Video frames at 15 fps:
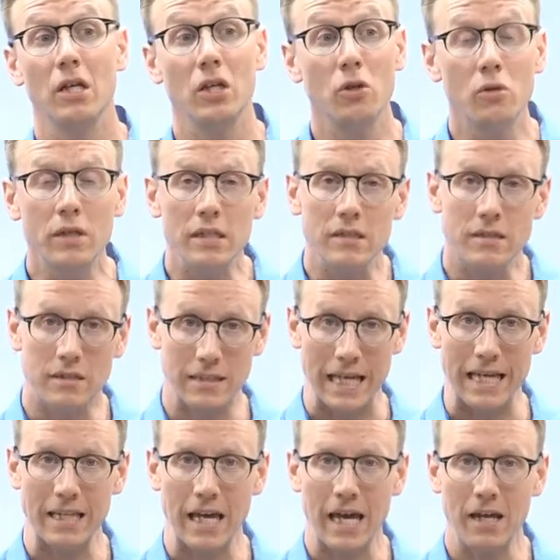You can
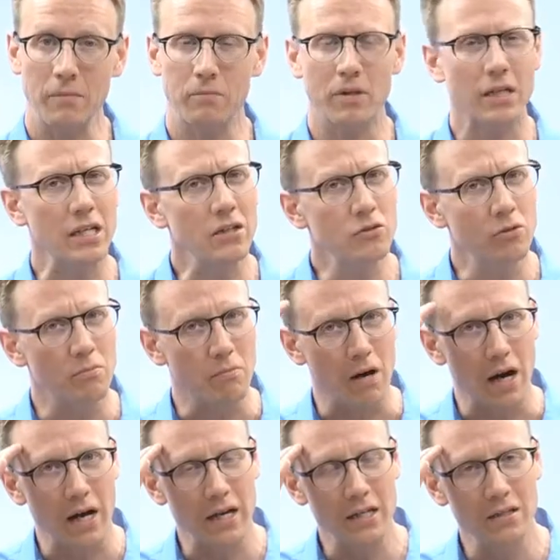say that, but in your
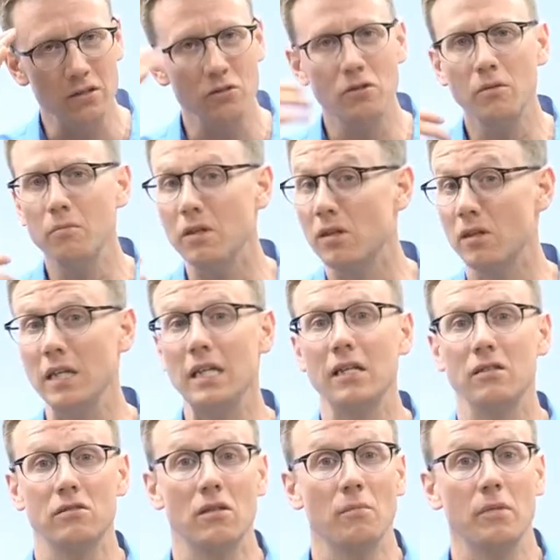mind, you can be
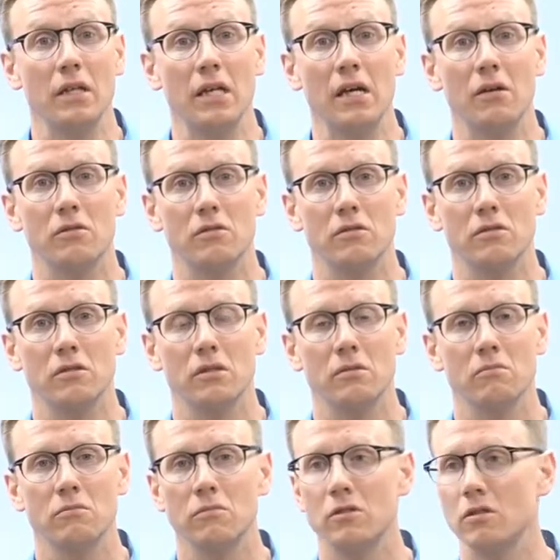thinking something else,
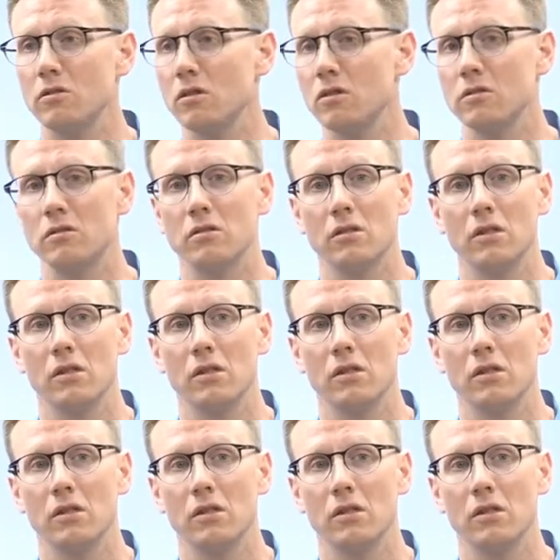such as,